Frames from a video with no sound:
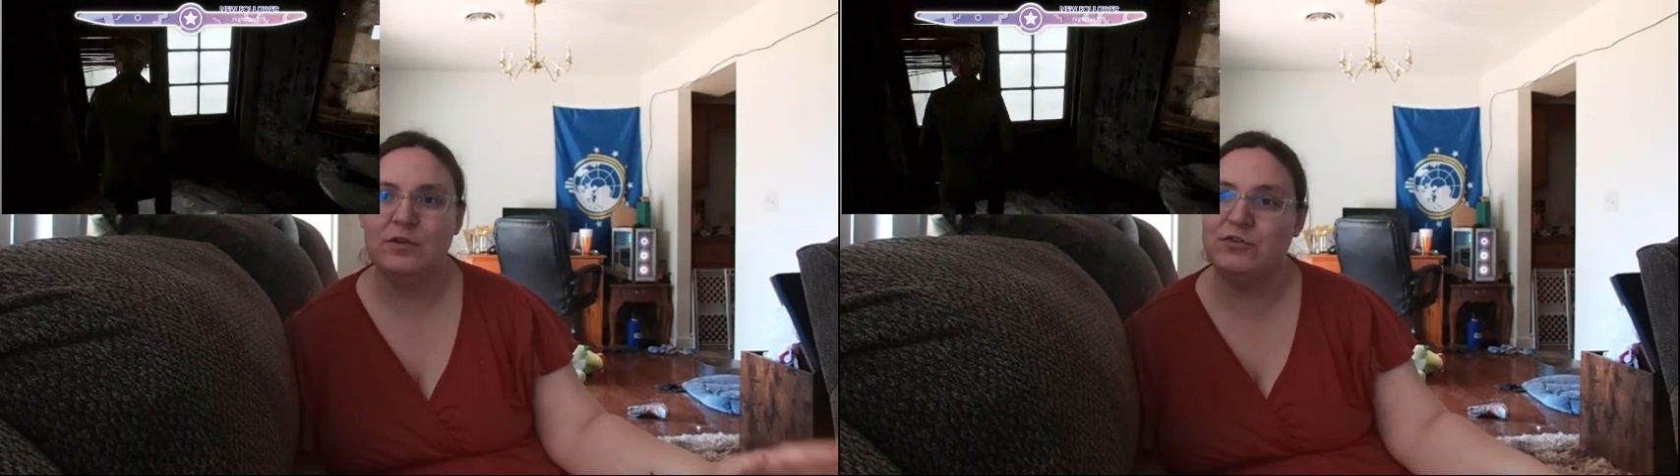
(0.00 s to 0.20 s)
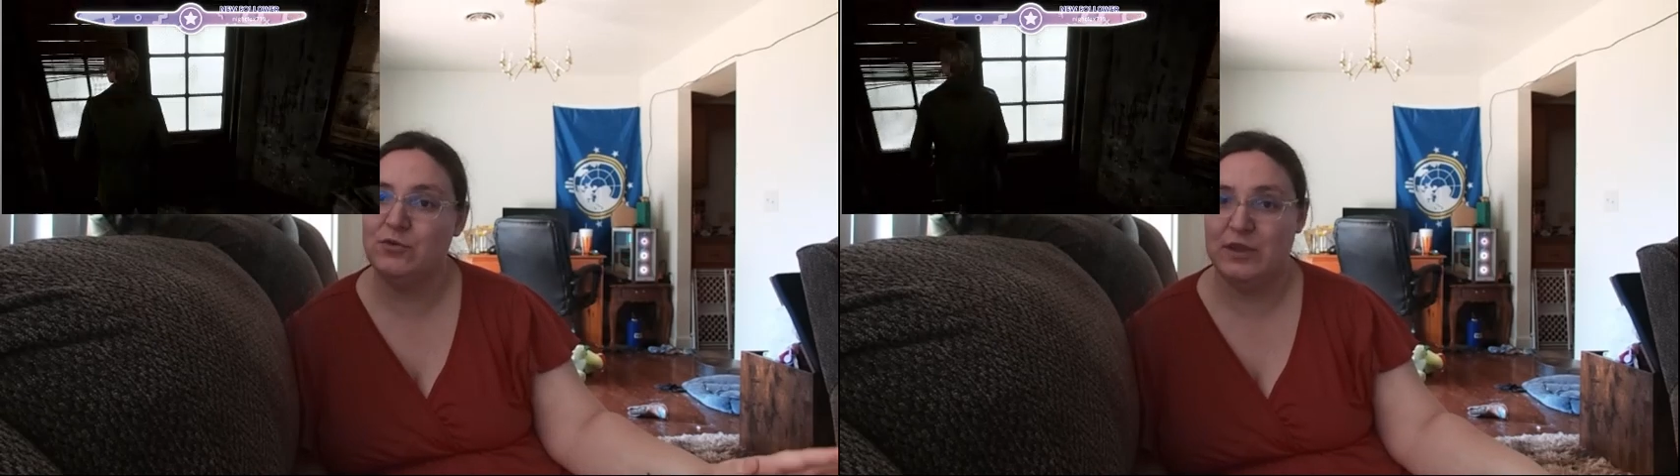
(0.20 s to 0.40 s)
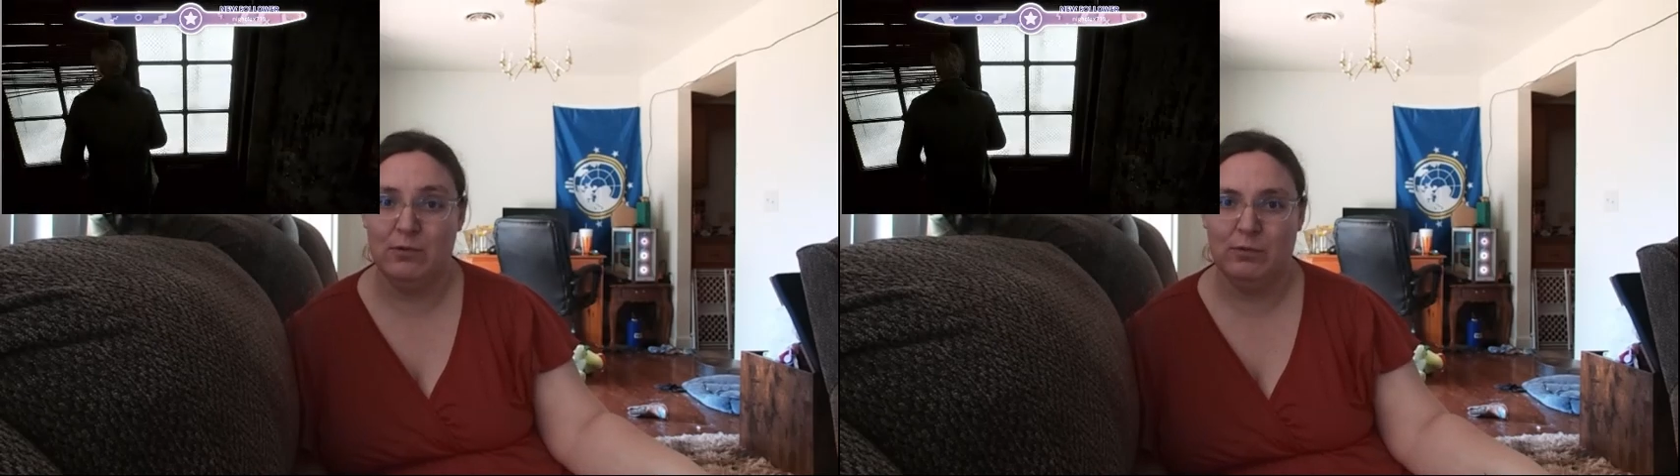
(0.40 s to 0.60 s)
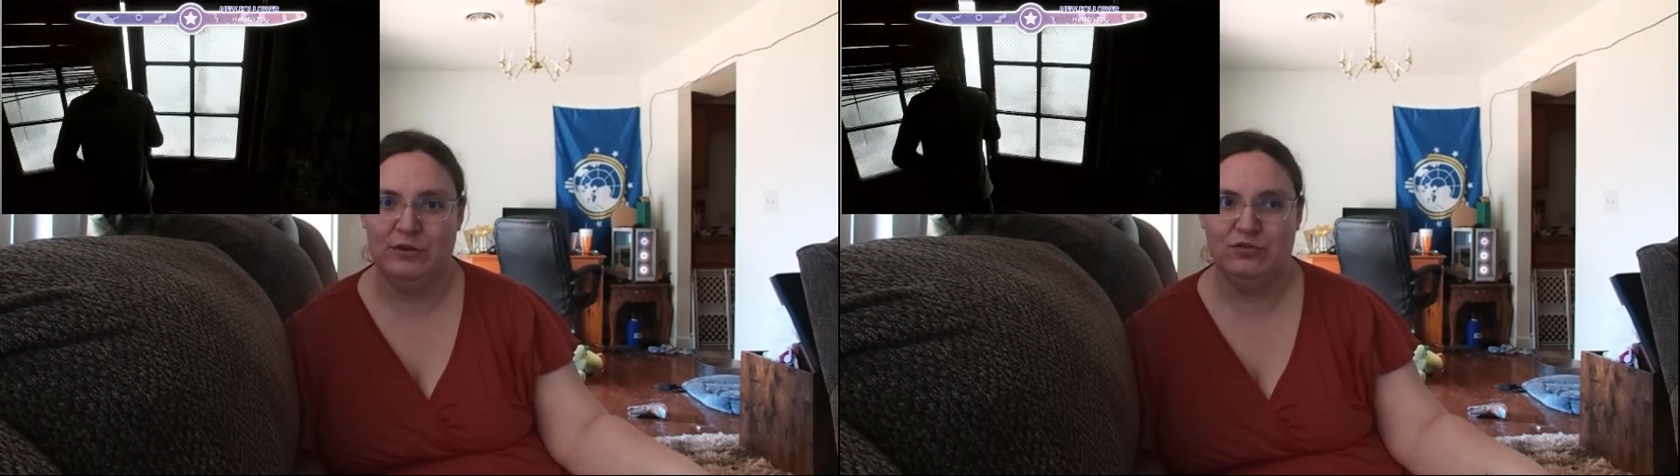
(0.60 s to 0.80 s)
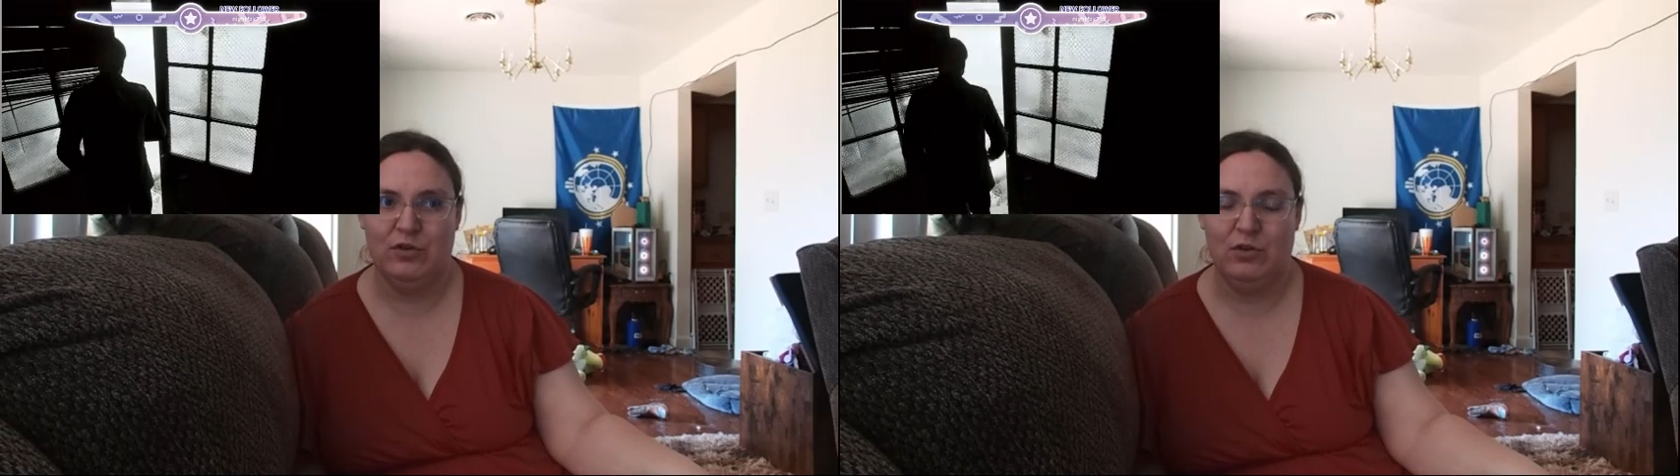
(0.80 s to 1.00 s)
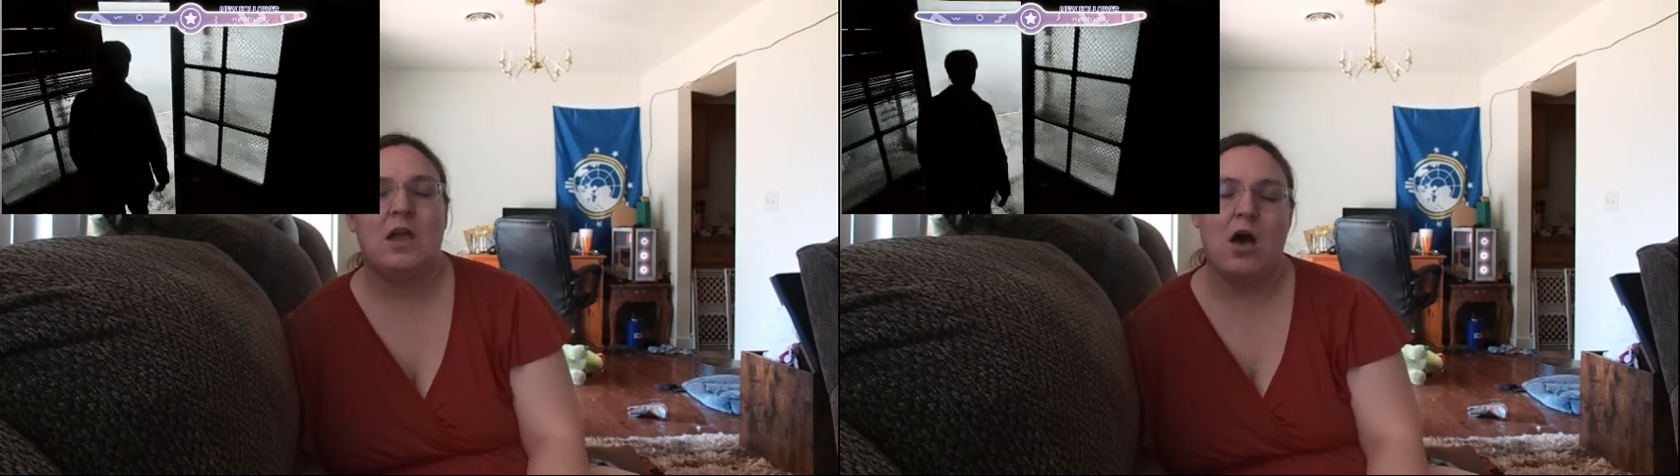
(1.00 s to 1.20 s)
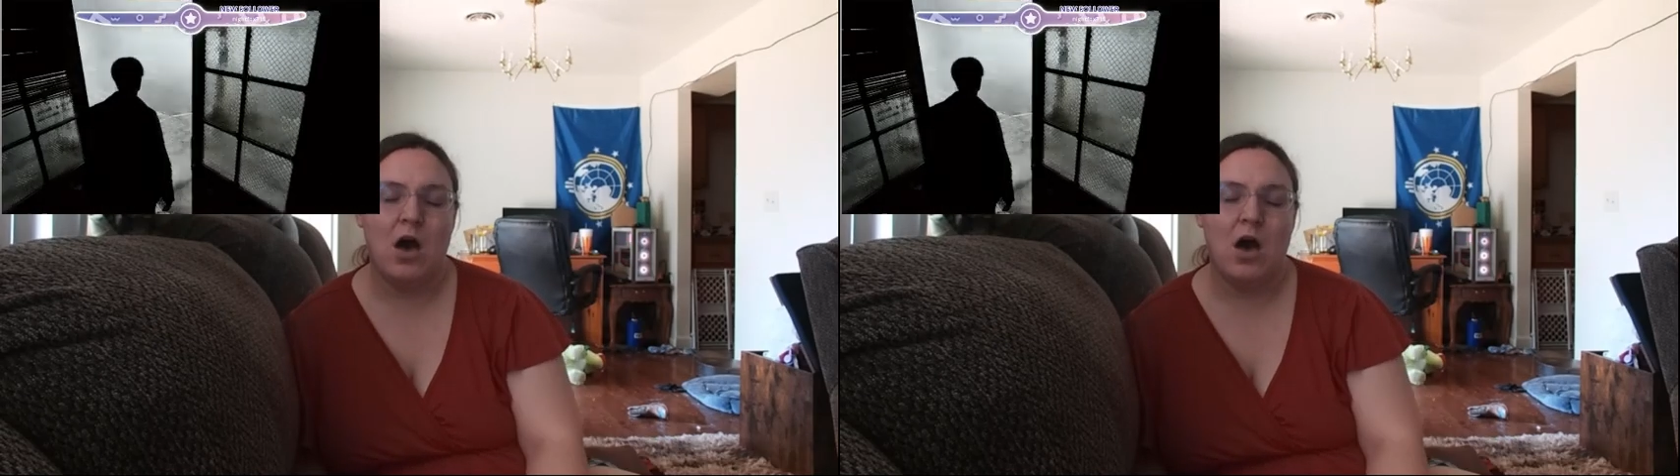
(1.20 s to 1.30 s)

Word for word: to the original.